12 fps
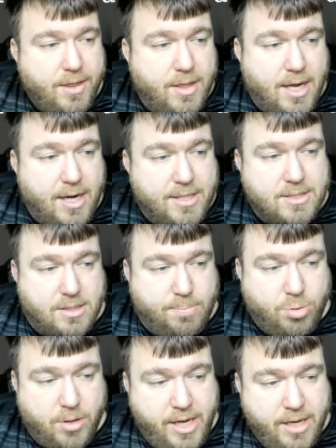That is the
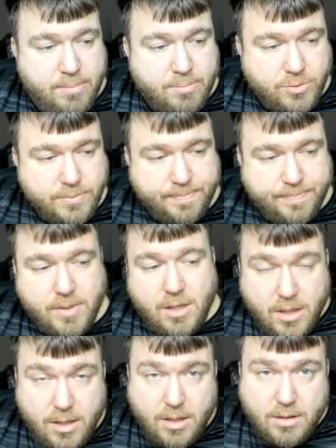preamble,
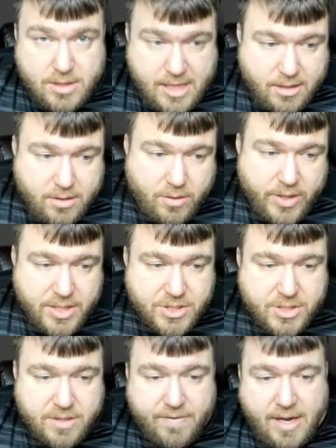the
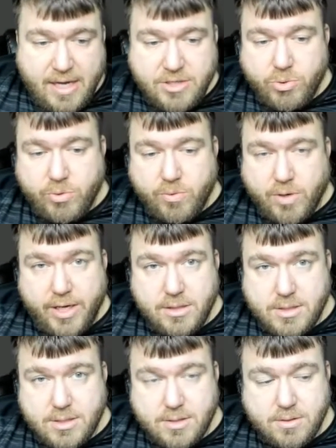Declaration of Natural
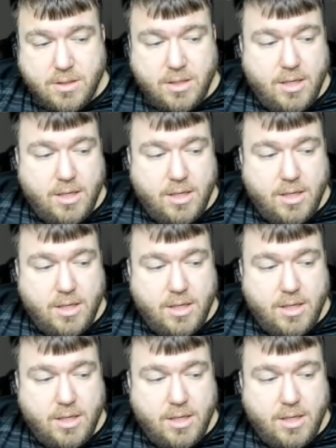Rights,